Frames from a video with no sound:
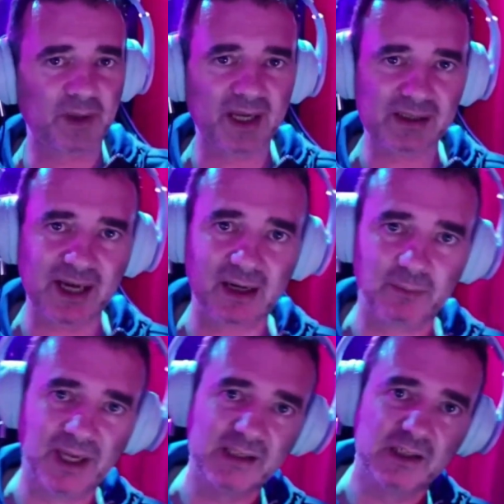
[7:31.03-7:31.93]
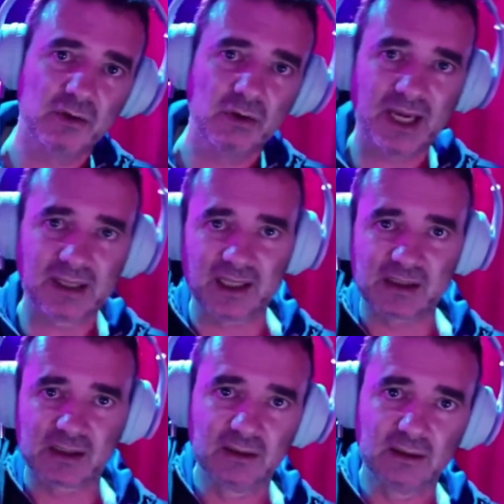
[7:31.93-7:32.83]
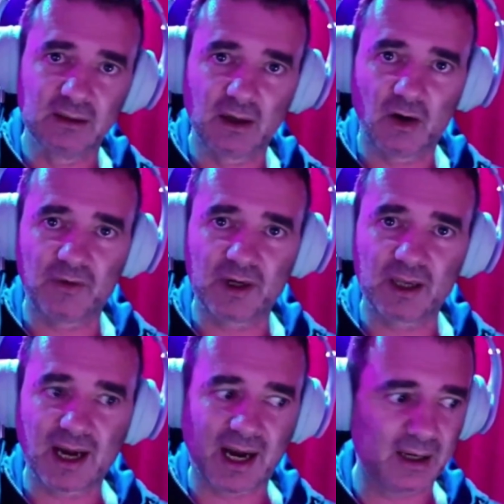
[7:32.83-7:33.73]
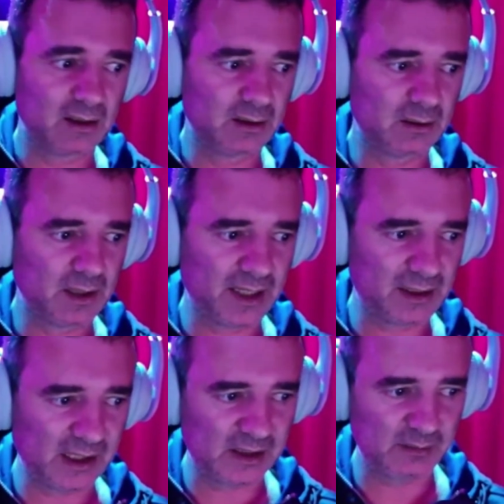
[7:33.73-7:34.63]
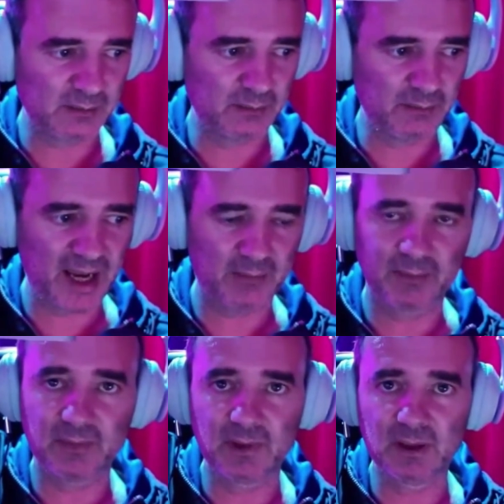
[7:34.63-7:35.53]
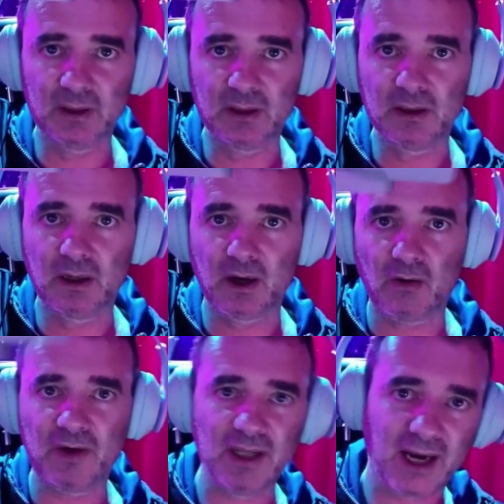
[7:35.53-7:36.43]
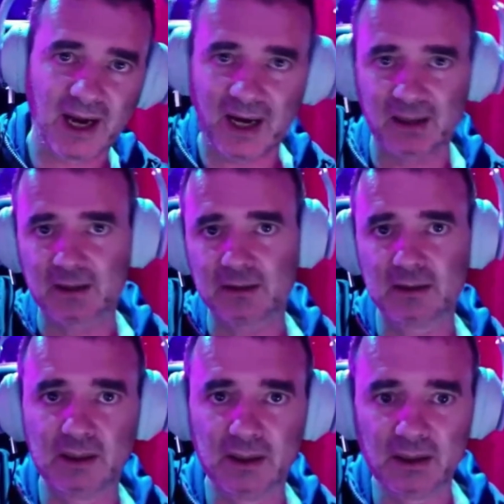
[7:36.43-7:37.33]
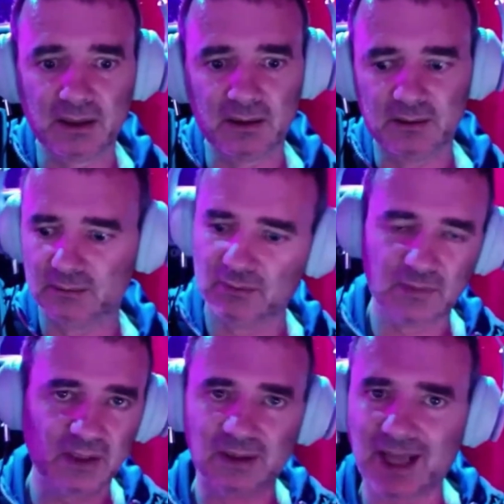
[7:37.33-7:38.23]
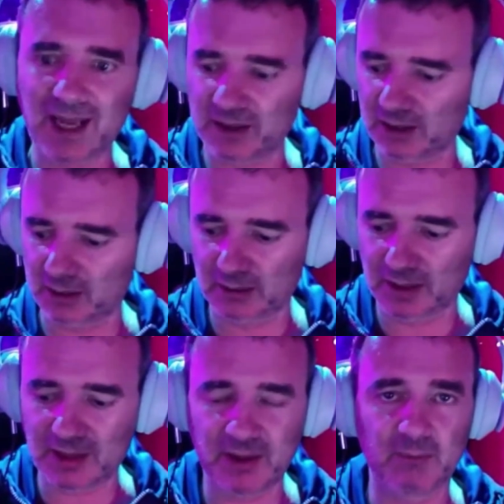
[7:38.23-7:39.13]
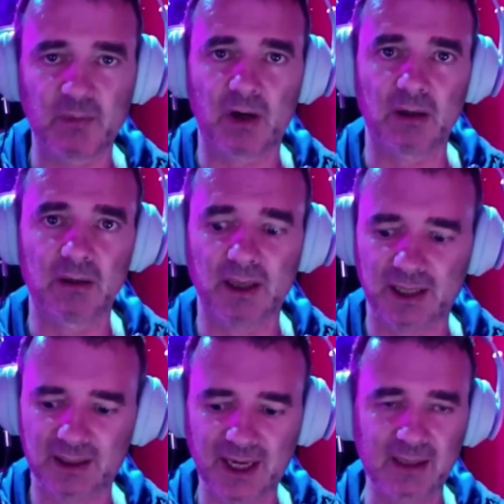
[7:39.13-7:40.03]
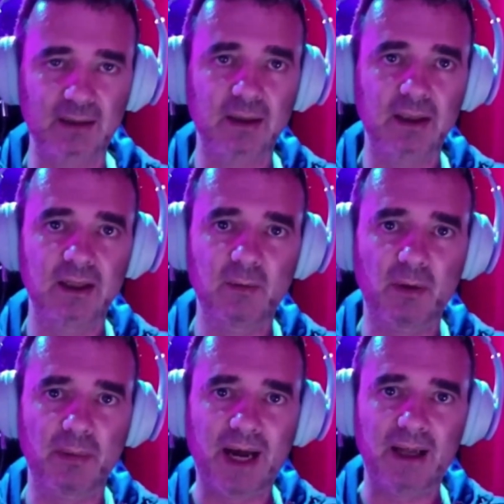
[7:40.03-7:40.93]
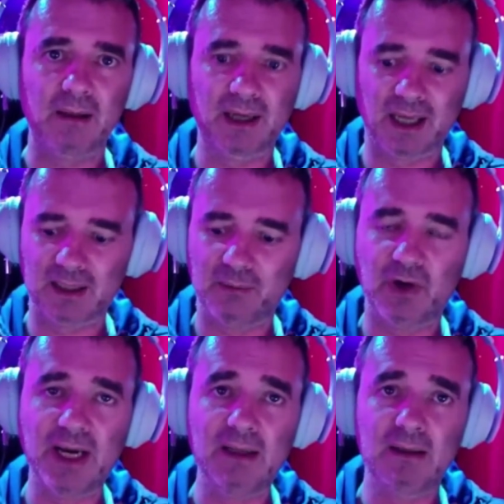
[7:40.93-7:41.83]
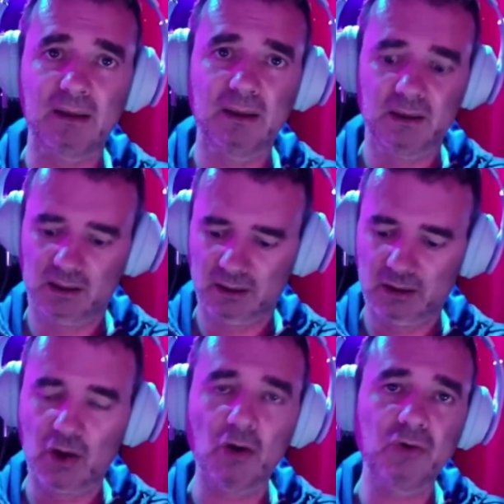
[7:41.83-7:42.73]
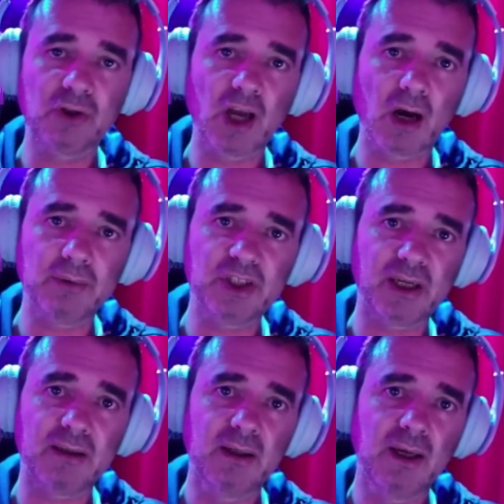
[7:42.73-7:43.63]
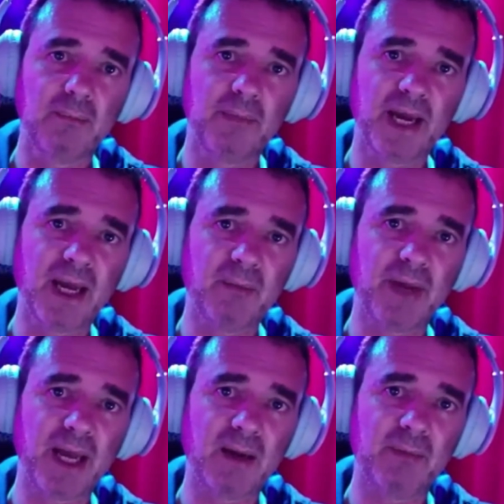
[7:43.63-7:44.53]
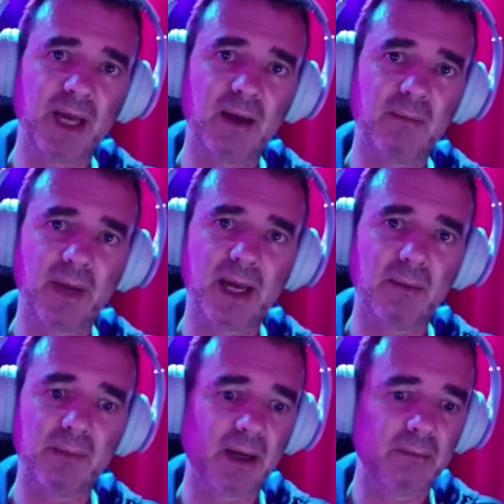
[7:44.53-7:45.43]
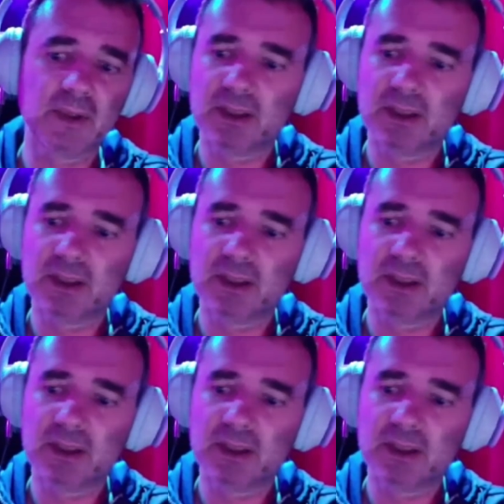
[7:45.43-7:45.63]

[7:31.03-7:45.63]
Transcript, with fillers: place, dark place, you do like this. Over the car. Like this. Bam. Over the car. Nothing nothing more. And then the mobile. Calibrate. Go to the object. Bam bam bam bam bam